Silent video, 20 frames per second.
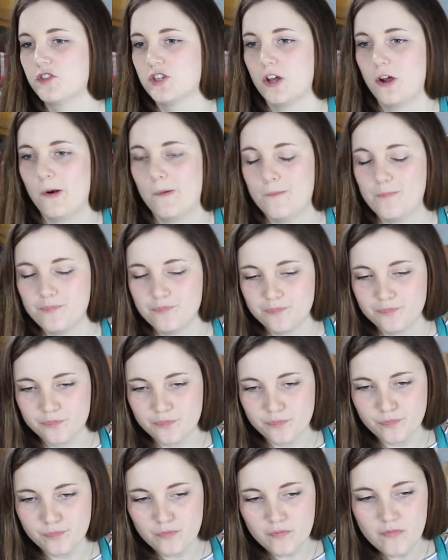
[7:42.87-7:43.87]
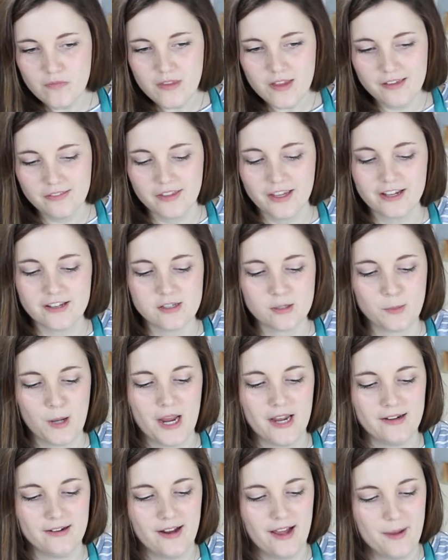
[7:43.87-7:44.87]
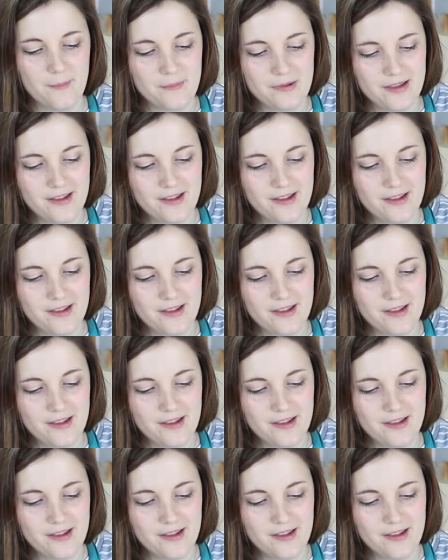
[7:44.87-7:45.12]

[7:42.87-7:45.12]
So things might not